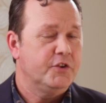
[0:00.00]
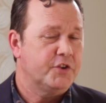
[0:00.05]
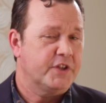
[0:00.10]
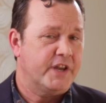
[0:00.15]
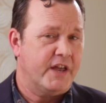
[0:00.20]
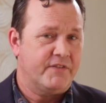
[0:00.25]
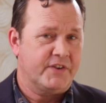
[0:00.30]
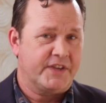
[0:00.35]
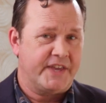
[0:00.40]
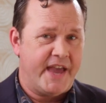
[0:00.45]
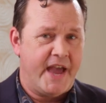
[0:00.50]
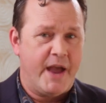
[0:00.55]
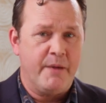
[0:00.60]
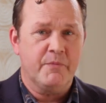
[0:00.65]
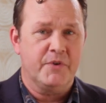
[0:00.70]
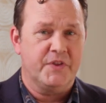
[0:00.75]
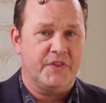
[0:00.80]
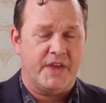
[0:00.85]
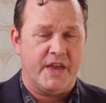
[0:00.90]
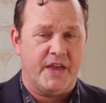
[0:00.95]
You could have a
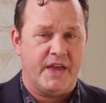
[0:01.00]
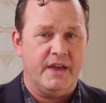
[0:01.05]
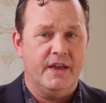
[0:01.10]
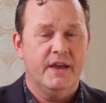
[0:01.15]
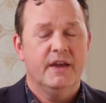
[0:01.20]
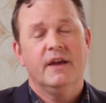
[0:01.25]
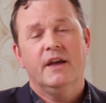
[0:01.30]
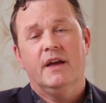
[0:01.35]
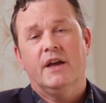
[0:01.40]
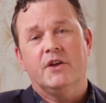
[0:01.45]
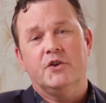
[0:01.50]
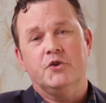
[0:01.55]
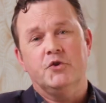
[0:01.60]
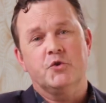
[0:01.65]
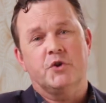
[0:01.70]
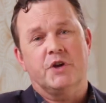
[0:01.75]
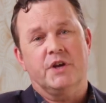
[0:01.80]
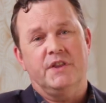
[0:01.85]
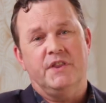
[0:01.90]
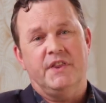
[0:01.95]
camera there. You
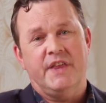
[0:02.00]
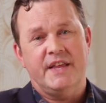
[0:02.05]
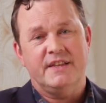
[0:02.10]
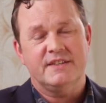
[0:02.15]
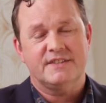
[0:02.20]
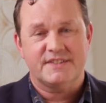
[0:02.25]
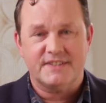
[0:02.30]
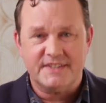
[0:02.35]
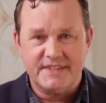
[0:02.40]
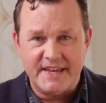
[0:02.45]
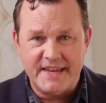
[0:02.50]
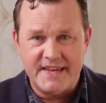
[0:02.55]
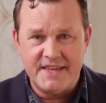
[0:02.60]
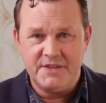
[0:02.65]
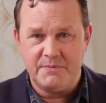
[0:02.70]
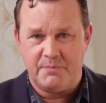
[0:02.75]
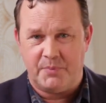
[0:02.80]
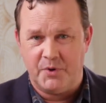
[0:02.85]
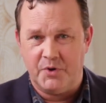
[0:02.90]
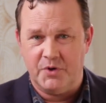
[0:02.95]
can then see
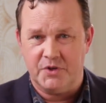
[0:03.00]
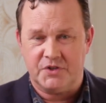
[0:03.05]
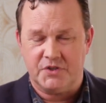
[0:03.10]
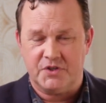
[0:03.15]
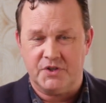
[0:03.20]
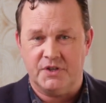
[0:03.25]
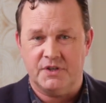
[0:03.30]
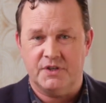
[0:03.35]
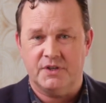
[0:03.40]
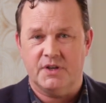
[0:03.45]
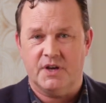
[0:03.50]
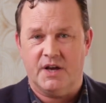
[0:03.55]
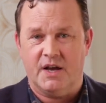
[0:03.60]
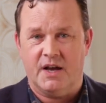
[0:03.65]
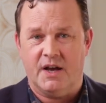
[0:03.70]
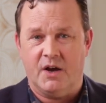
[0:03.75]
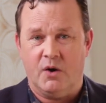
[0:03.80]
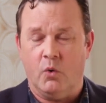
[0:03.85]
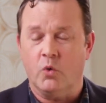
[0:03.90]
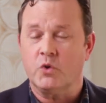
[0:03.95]
the person
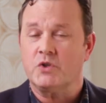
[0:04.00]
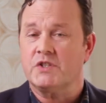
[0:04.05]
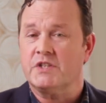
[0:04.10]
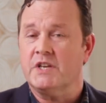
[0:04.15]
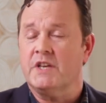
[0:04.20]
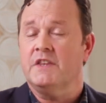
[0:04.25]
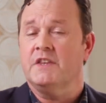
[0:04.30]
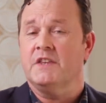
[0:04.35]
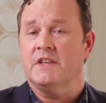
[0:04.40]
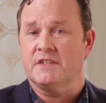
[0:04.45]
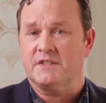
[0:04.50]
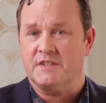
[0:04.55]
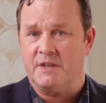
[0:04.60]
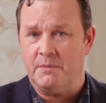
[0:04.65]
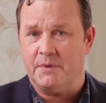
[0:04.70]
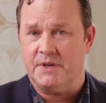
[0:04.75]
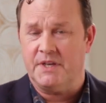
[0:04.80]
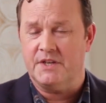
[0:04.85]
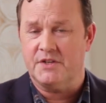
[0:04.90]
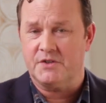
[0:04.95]
or see that
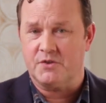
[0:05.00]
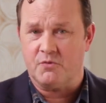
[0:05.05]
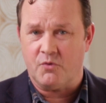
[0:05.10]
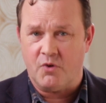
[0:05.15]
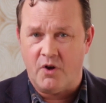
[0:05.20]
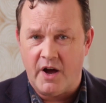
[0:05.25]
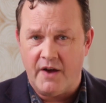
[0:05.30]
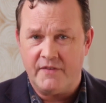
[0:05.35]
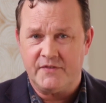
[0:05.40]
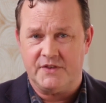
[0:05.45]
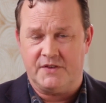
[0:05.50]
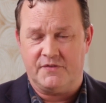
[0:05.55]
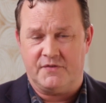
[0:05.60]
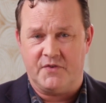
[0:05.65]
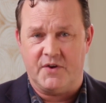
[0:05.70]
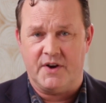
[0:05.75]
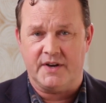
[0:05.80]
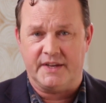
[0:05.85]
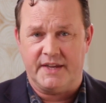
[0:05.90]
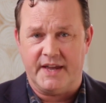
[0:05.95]
somebody has arrived at the
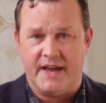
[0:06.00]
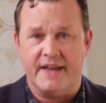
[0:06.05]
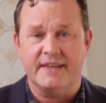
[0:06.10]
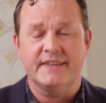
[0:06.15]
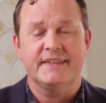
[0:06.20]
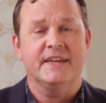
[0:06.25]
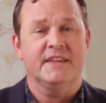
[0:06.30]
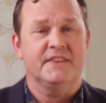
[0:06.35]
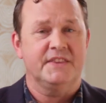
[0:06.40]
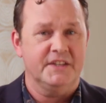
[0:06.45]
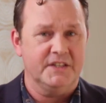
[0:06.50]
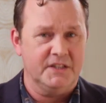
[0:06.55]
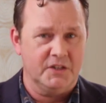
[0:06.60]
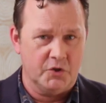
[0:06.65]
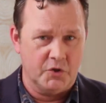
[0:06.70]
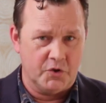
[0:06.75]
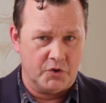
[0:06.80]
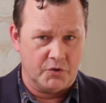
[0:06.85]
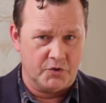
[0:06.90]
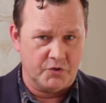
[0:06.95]
front gate, get the
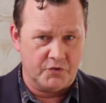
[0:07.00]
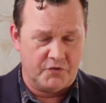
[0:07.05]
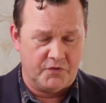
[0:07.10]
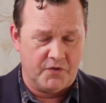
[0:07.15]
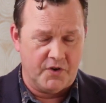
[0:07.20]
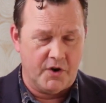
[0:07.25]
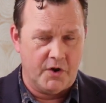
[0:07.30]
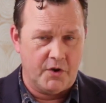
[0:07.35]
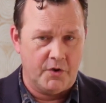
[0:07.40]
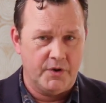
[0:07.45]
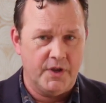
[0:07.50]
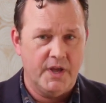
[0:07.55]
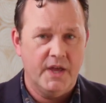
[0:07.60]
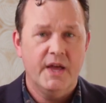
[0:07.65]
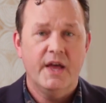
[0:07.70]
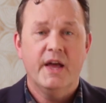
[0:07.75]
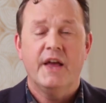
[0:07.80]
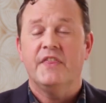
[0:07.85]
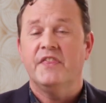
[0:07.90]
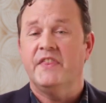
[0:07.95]
alert on your phone.
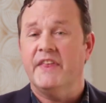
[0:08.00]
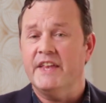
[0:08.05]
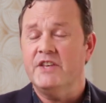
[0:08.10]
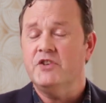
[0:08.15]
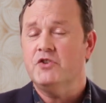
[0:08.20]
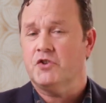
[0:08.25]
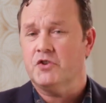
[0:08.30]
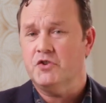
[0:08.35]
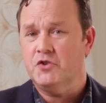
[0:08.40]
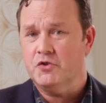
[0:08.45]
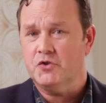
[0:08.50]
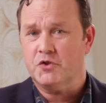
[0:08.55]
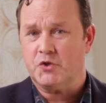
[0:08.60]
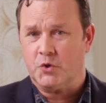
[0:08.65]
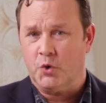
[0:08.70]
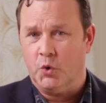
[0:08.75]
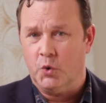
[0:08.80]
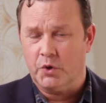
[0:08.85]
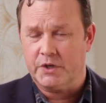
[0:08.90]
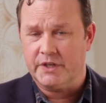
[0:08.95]
Then you can use
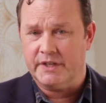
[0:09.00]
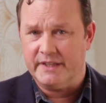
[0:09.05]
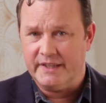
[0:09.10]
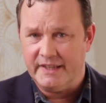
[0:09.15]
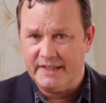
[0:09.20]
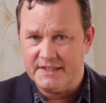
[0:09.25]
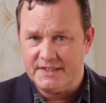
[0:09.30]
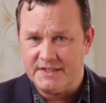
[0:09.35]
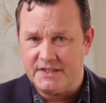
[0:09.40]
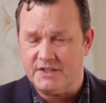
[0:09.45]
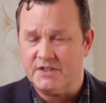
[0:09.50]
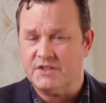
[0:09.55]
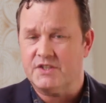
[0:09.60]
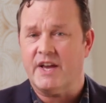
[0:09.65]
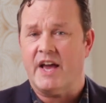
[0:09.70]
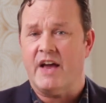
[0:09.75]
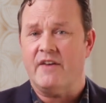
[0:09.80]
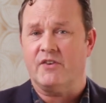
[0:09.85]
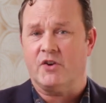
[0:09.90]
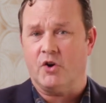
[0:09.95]
talk and listen to
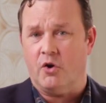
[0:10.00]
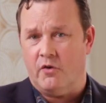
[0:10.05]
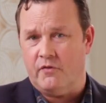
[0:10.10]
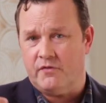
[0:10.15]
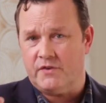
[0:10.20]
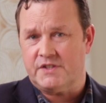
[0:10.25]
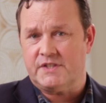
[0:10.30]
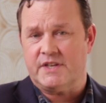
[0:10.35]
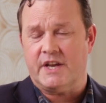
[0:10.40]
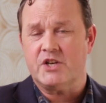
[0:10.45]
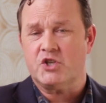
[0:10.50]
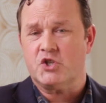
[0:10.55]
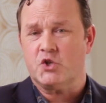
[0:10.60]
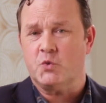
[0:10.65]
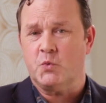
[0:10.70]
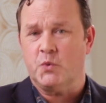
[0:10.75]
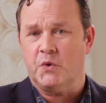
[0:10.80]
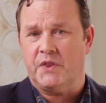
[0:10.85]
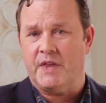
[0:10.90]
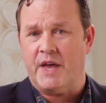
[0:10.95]
have a
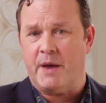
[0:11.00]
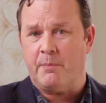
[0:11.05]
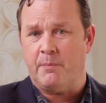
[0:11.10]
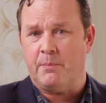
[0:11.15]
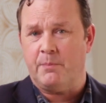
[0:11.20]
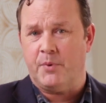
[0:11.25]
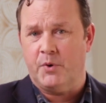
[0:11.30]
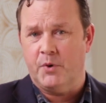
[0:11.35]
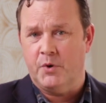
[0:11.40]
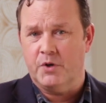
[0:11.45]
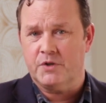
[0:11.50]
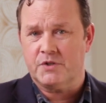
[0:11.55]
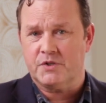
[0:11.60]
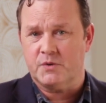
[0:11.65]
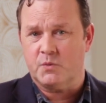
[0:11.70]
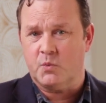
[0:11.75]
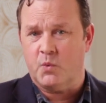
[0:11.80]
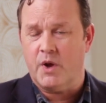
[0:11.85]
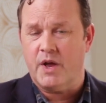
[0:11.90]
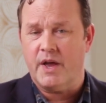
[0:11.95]
conversation with that
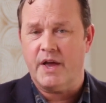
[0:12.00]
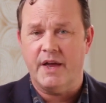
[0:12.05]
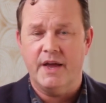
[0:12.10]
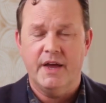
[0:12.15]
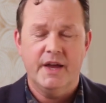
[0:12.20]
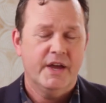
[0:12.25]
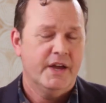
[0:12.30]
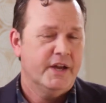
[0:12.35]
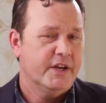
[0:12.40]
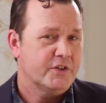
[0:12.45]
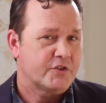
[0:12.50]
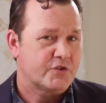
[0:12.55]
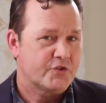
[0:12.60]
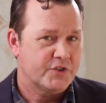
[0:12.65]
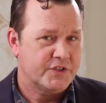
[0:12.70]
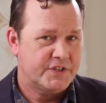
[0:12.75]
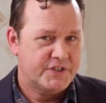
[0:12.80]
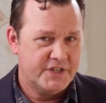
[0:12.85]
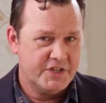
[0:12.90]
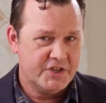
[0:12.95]
person, where
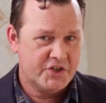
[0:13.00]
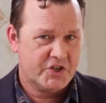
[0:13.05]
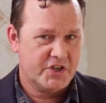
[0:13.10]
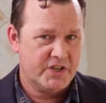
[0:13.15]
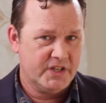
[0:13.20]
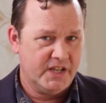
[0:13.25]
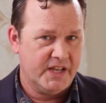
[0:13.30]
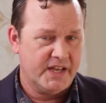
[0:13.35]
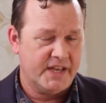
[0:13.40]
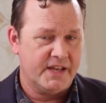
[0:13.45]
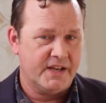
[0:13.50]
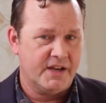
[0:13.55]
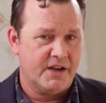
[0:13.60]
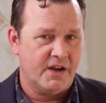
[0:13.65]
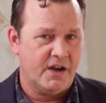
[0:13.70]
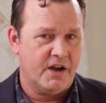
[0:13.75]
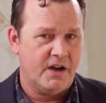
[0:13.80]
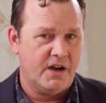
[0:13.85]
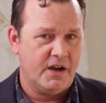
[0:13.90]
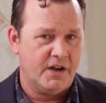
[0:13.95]
traditionally
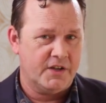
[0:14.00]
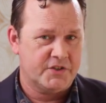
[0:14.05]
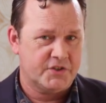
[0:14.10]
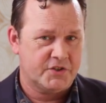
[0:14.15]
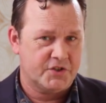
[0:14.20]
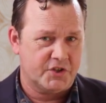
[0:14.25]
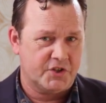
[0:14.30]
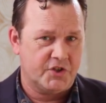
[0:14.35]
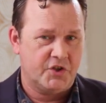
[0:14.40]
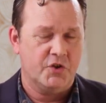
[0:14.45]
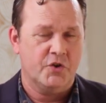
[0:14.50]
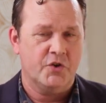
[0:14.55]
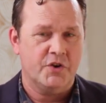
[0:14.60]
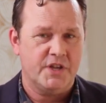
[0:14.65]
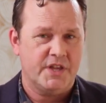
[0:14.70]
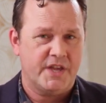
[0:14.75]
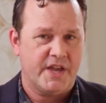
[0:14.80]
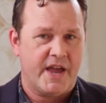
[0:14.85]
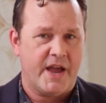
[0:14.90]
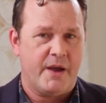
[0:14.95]
a security
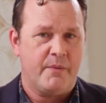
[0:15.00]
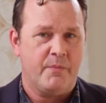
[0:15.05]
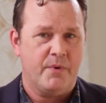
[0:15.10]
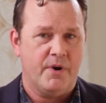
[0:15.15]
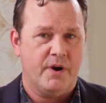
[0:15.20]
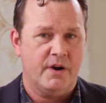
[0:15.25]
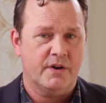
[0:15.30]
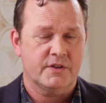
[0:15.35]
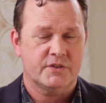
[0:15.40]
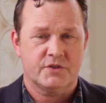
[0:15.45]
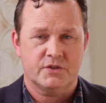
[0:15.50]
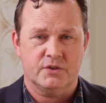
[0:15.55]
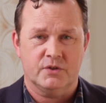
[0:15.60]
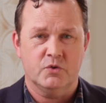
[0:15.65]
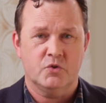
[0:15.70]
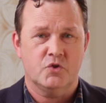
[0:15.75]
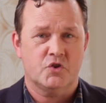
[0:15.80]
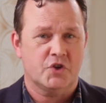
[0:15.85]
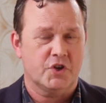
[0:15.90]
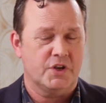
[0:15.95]
camera
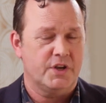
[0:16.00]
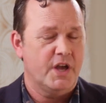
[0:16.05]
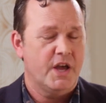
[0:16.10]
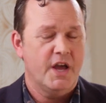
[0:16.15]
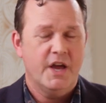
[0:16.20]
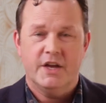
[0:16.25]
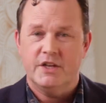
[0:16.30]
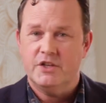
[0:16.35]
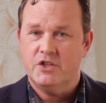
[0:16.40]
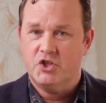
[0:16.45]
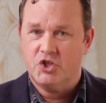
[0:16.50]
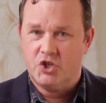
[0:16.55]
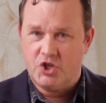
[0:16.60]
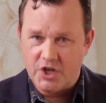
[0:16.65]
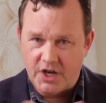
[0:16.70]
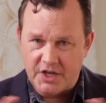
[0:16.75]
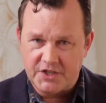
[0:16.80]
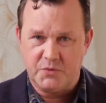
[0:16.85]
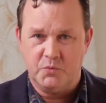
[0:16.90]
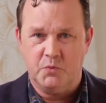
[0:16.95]
solution
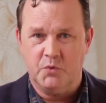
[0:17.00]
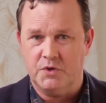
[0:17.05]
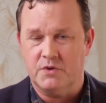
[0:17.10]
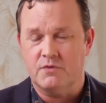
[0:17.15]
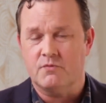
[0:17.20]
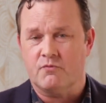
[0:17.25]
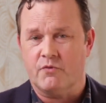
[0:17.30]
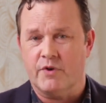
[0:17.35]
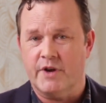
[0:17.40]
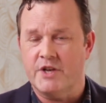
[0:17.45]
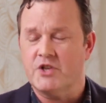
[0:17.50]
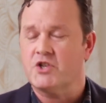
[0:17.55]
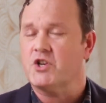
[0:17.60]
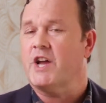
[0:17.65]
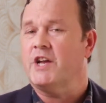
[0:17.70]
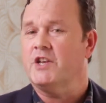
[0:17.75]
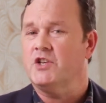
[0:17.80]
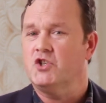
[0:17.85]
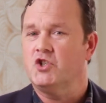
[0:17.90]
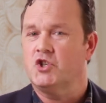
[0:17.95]
just wouldn't reach
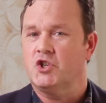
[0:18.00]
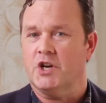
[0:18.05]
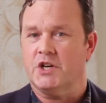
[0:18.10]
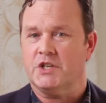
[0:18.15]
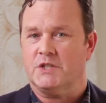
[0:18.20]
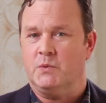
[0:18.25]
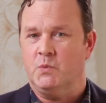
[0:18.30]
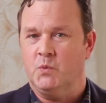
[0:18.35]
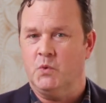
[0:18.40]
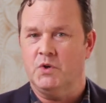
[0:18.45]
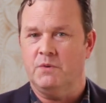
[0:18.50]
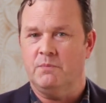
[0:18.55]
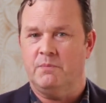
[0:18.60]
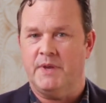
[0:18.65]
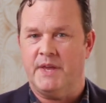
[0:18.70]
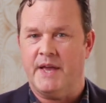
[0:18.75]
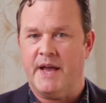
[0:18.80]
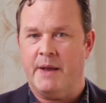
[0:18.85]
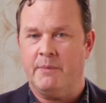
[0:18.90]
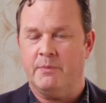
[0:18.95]
and just wouldn't
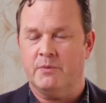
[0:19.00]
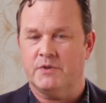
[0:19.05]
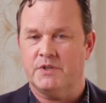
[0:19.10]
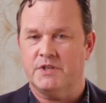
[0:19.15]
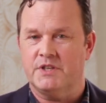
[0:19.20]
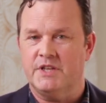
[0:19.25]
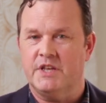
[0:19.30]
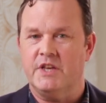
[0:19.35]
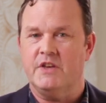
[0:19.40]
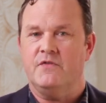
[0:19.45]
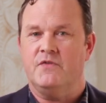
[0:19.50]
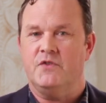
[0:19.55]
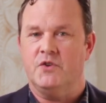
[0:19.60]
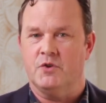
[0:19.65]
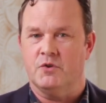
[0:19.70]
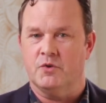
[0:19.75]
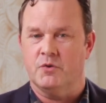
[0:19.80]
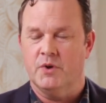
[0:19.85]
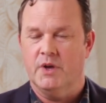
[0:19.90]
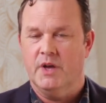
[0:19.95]
be able to give
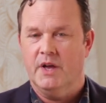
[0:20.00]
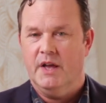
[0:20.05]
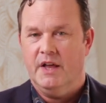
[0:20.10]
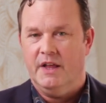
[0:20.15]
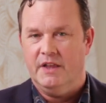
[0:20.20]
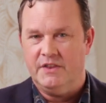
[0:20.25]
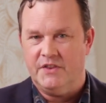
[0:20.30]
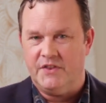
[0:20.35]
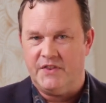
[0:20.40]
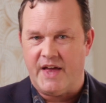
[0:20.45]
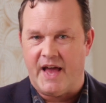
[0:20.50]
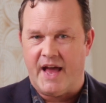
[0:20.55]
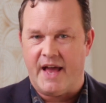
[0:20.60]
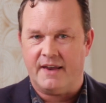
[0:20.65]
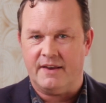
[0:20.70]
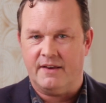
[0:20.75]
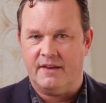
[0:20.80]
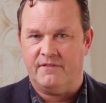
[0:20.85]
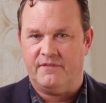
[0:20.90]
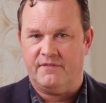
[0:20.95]
you
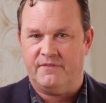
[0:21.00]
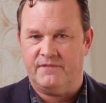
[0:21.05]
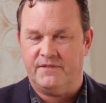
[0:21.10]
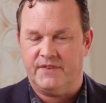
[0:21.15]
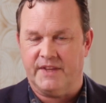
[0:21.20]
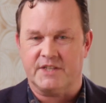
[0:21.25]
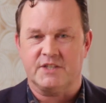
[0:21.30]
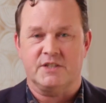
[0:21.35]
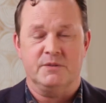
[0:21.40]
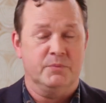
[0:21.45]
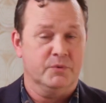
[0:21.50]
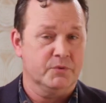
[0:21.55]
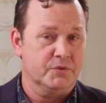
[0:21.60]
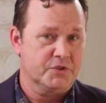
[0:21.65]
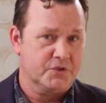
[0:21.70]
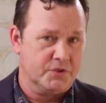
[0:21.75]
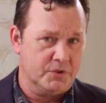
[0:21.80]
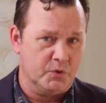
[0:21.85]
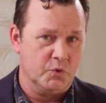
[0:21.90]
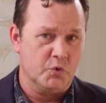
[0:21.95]
that flexible
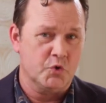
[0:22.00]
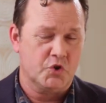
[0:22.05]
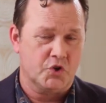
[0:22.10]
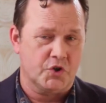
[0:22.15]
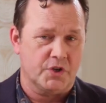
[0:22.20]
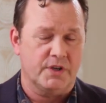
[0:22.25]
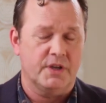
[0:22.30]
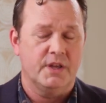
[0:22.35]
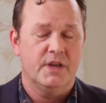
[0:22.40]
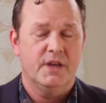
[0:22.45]
solution.